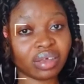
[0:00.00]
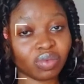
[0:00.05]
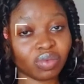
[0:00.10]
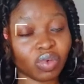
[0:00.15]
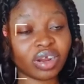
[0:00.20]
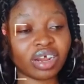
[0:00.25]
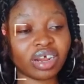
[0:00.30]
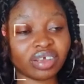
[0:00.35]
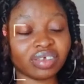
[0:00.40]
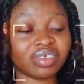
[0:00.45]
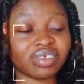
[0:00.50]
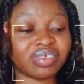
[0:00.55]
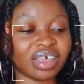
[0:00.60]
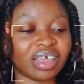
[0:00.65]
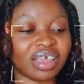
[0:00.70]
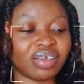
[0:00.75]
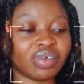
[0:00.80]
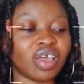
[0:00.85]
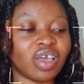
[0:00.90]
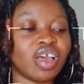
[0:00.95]
what are you
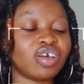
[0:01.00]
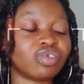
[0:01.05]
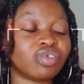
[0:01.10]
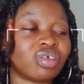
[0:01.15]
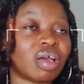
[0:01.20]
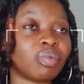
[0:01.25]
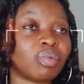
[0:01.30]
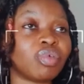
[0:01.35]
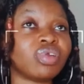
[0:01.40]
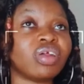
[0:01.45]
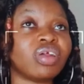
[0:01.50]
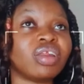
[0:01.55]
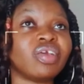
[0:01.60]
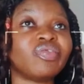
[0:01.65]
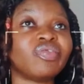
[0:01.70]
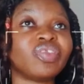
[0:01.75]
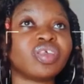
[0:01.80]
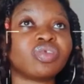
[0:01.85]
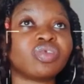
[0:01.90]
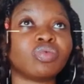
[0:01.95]
saying so i'm going to
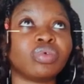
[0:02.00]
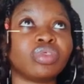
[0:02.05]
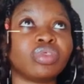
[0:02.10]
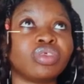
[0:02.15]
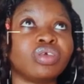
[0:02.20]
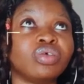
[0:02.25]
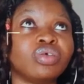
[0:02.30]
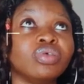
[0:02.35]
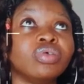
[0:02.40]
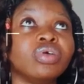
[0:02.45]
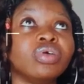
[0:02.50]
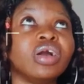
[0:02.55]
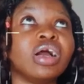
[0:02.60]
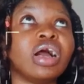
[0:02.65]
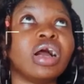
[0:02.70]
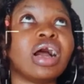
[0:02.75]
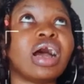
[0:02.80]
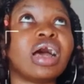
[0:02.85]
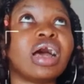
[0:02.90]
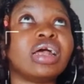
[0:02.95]
leave this with you
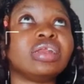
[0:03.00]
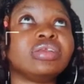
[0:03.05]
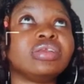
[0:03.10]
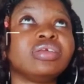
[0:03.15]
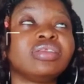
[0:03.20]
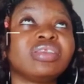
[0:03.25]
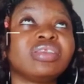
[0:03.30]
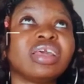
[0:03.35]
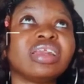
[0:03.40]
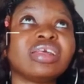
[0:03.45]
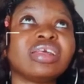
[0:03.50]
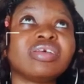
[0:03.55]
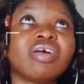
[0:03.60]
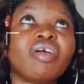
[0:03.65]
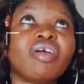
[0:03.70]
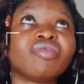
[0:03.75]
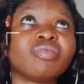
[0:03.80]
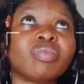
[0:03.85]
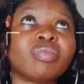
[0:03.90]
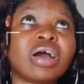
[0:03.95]
and the thing is
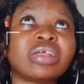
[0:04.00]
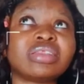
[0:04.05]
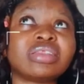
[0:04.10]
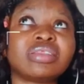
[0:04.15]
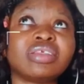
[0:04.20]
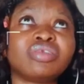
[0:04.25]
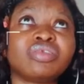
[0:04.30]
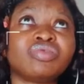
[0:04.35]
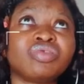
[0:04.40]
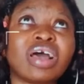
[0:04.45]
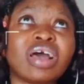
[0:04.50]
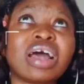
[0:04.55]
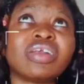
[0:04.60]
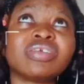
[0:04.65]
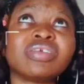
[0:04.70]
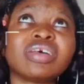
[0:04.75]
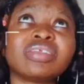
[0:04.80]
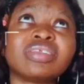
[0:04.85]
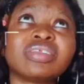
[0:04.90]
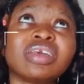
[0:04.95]
of the matter the truth
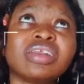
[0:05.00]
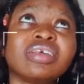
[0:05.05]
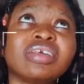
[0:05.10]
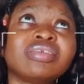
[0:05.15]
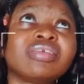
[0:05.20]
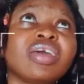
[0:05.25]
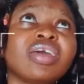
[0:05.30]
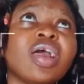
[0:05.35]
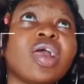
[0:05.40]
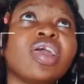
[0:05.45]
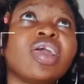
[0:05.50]
another thing is